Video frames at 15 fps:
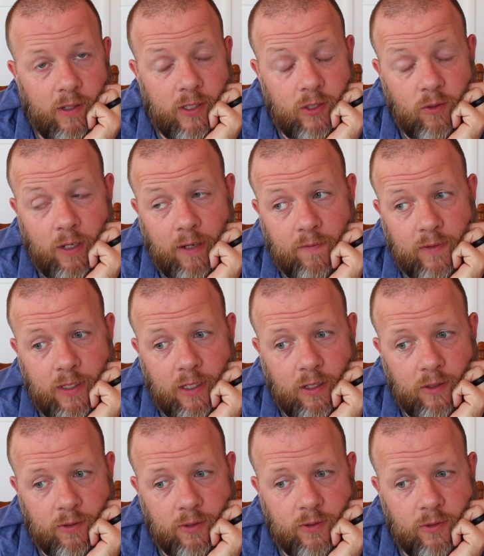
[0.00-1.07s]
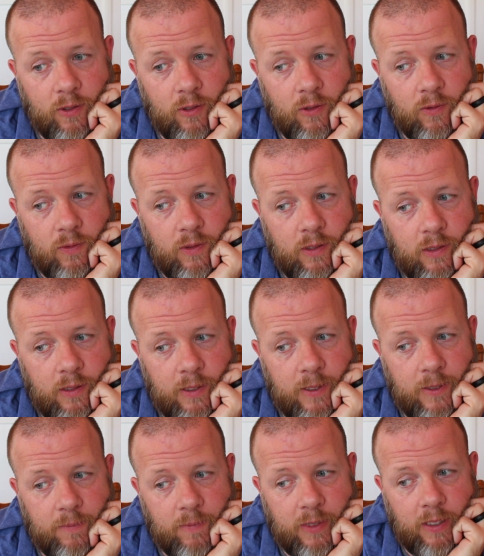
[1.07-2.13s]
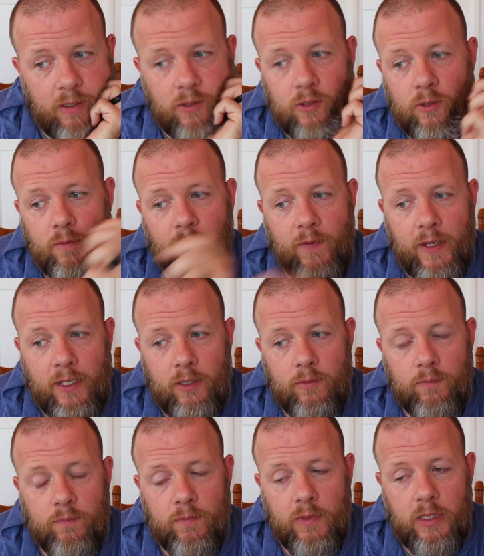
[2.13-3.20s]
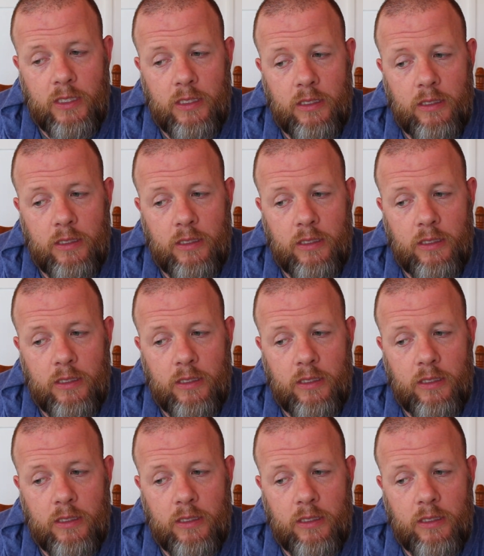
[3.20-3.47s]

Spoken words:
I do have the other drone, the other Phantom